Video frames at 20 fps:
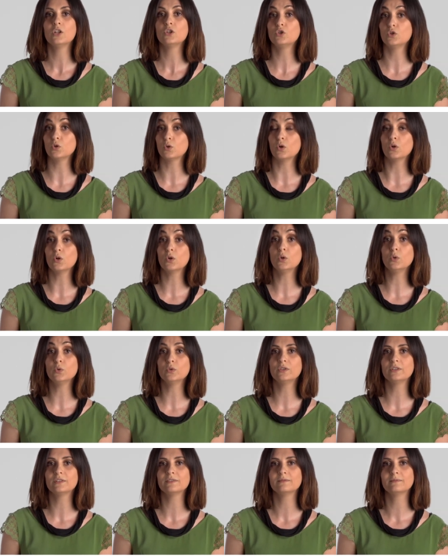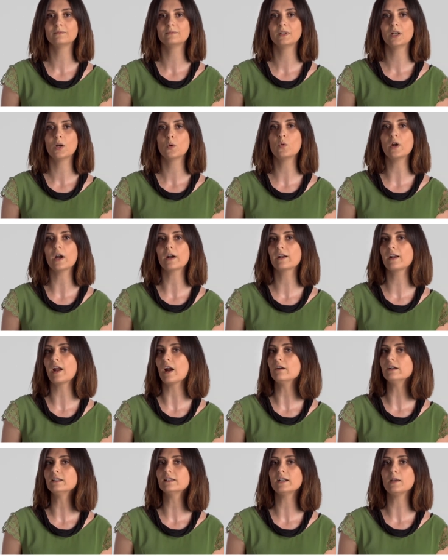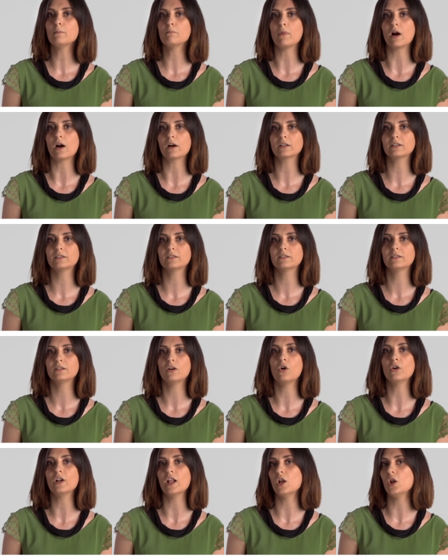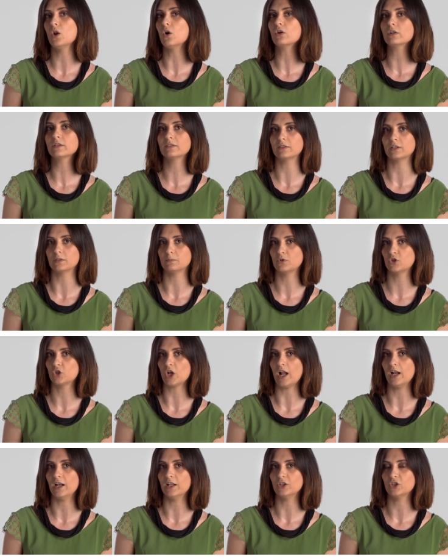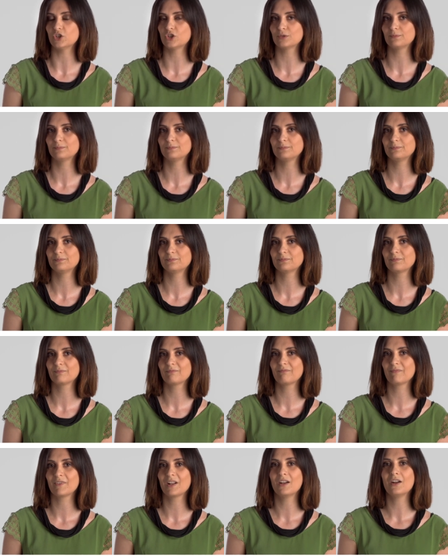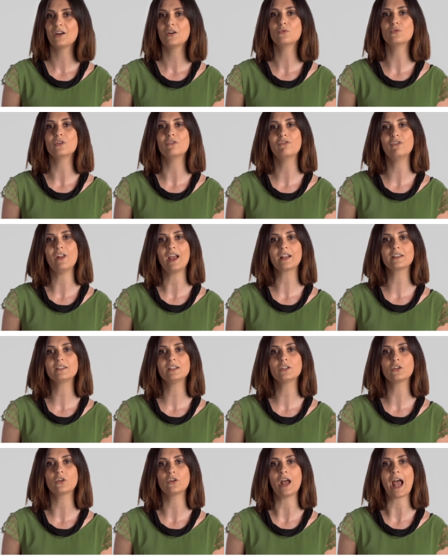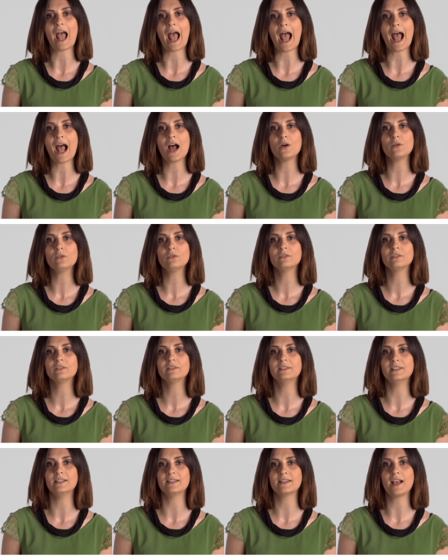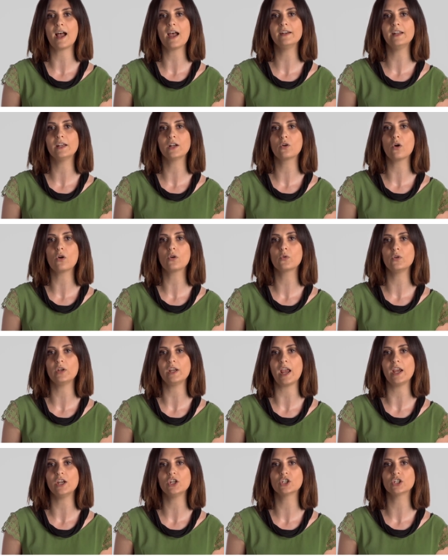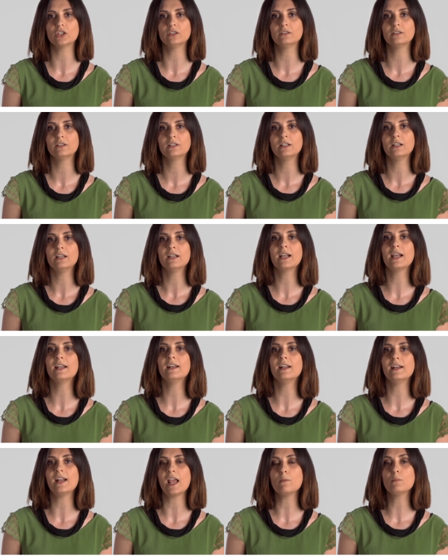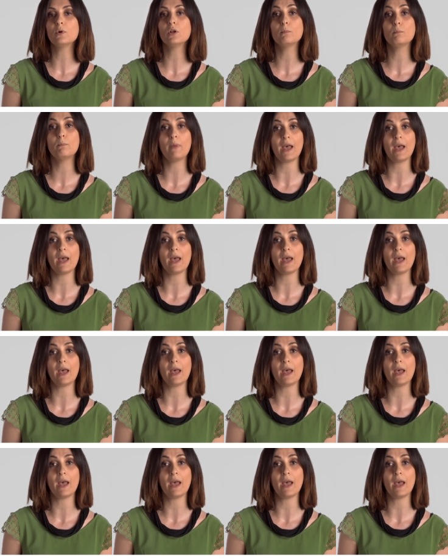To conclude, we are currently embarked on a long-term challenge, reflecting on how design and co-creation can enable